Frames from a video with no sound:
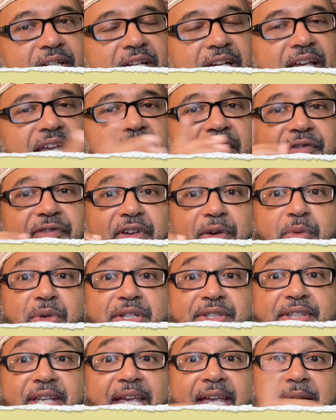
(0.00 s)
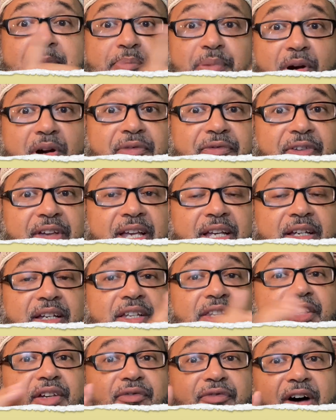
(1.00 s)
If it was
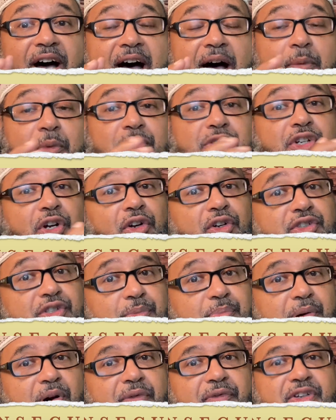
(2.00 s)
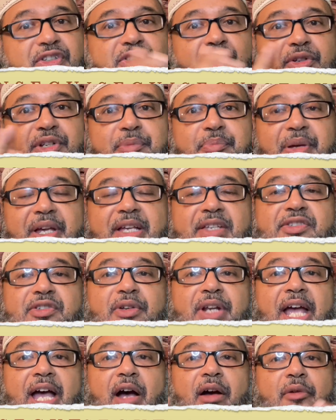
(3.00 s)
imperfect, the vav would turn to perfect. So it depends
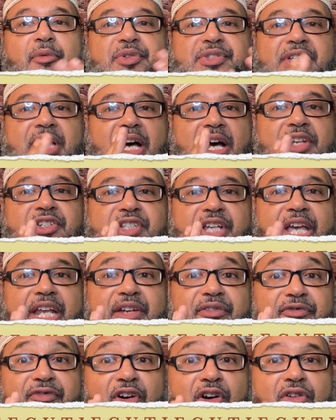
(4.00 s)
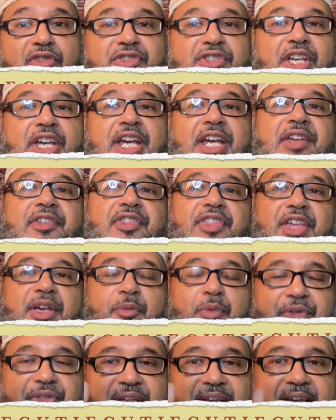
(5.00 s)
on how it was conjugated first.
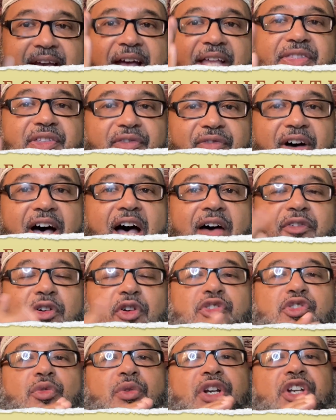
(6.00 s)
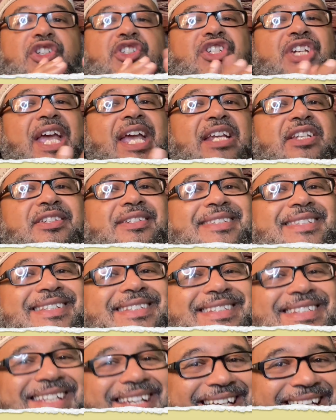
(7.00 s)
Then when they add the vav onto it, it changes the
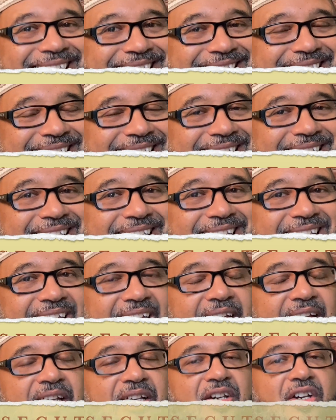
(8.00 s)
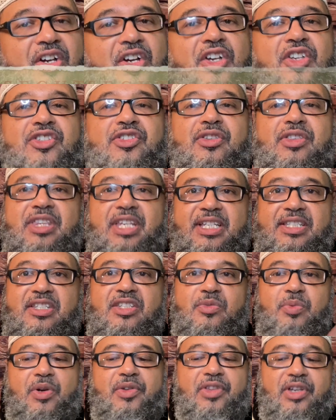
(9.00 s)
tense. Okay. So this
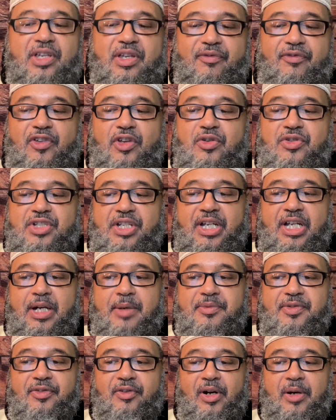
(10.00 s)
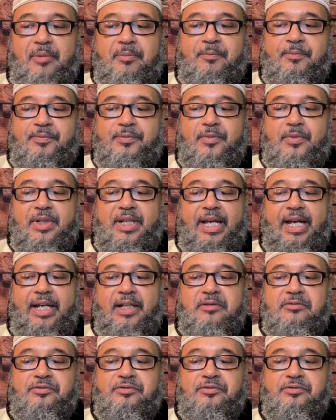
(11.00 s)
is where the confusion comes from. Okay.